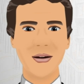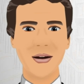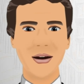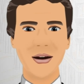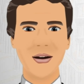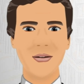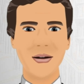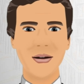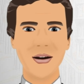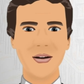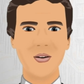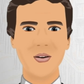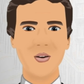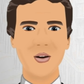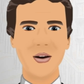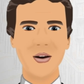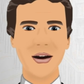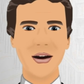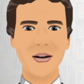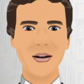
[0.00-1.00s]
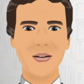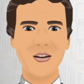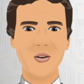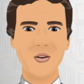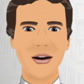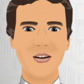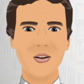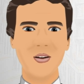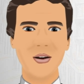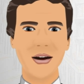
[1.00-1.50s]
and given state
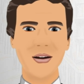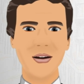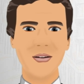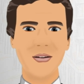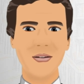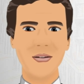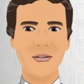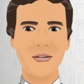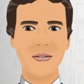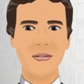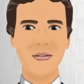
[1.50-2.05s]
protection.